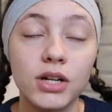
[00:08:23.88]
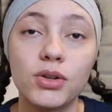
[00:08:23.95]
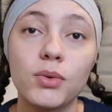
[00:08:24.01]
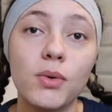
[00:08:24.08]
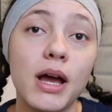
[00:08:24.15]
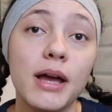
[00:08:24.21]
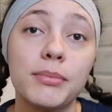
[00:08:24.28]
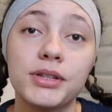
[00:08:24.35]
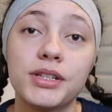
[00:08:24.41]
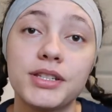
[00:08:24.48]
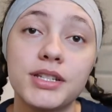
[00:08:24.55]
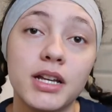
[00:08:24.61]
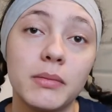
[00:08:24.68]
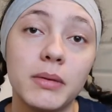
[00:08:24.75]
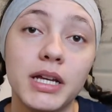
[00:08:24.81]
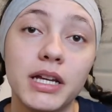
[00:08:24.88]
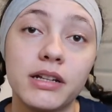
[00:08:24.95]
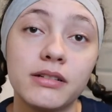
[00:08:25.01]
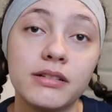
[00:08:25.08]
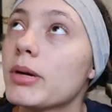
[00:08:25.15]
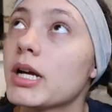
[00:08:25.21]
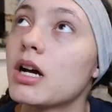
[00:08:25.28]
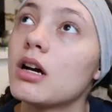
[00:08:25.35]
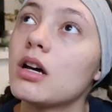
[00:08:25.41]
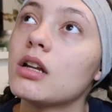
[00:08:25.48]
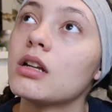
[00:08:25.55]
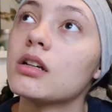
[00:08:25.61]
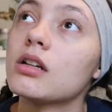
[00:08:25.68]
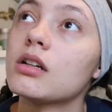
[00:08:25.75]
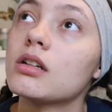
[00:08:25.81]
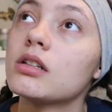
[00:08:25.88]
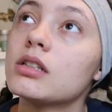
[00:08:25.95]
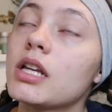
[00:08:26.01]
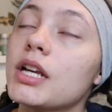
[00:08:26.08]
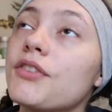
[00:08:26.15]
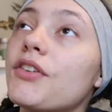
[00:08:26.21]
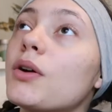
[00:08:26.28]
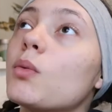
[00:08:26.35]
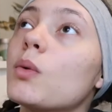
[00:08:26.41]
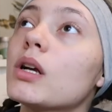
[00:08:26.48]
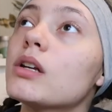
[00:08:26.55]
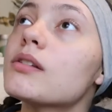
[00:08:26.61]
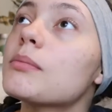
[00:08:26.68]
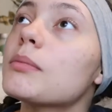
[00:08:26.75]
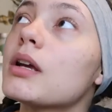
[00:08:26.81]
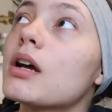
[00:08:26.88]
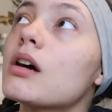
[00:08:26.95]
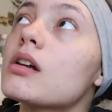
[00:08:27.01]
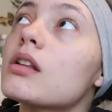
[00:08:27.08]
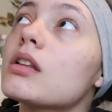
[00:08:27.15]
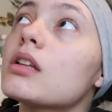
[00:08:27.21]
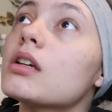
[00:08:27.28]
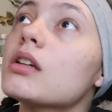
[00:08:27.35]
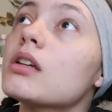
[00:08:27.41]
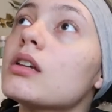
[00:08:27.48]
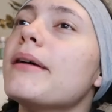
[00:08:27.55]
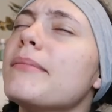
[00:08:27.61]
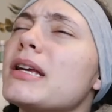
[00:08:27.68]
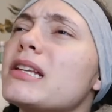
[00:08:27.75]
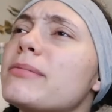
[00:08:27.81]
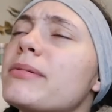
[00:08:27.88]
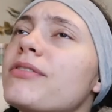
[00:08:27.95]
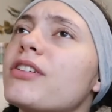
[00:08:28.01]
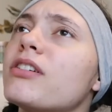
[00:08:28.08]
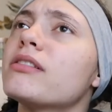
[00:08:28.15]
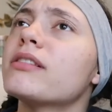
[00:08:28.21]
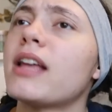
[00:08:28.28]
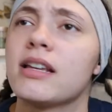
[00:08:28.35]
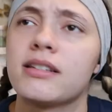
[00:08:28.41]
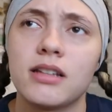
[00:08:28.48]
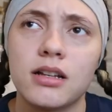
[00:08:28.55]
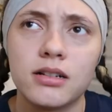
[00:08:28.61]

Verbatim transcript: I don't know why I put this thing on my head. Oh my god, it's like if I wear something ugly, it makes me feel less